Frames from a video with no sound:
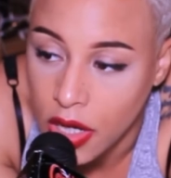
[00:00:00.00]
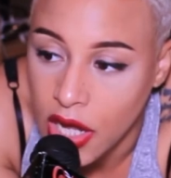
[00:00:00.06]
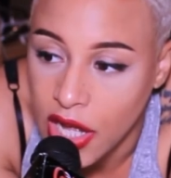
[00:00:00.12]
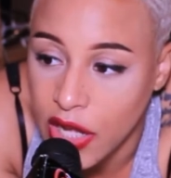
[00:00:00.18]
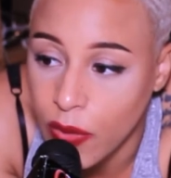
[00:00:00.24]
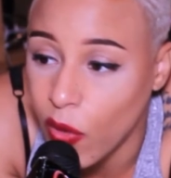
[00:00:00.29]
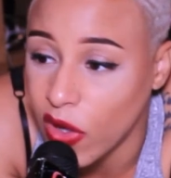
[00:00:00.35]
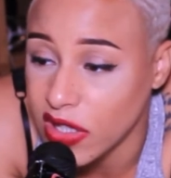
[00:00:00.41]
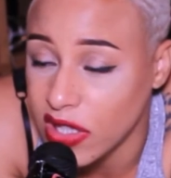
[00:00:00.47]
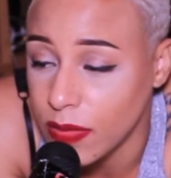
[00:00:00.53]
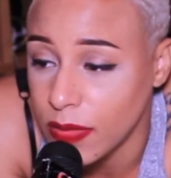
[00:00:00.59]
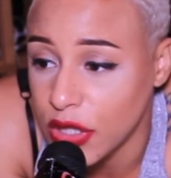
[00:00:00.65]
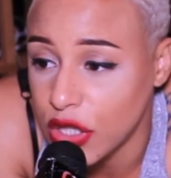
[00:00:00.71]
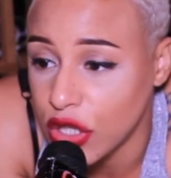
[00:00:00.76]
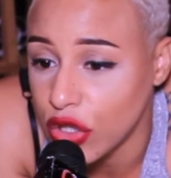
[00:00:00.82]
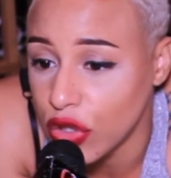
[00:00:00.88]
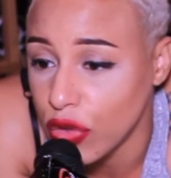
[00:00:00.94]
He wanted me
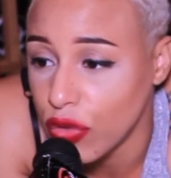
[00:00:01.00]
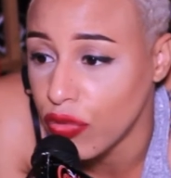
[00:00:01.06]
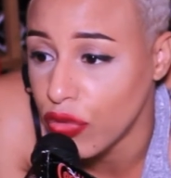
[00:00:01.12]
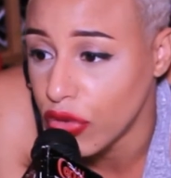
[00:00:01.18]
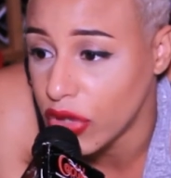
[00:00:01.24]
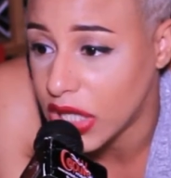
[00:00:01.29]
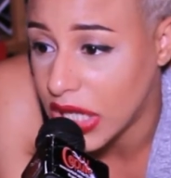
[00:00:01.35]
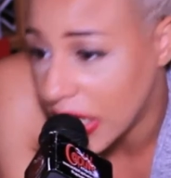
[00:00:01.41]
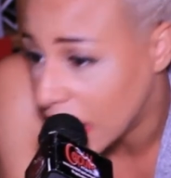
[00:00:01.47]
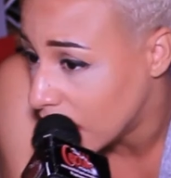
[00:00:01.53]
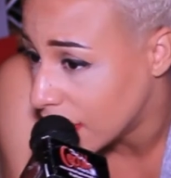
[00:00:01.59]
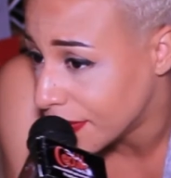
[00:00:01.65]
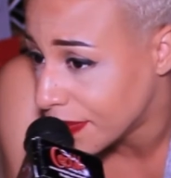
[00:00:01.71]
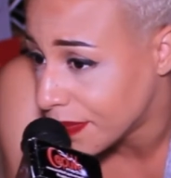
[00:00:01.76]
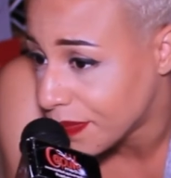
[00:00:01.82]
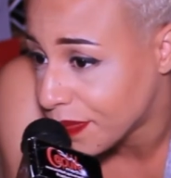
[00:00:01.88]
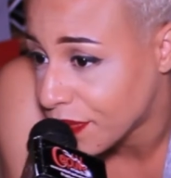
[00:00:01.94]
to do
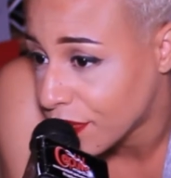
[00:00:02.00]
routine.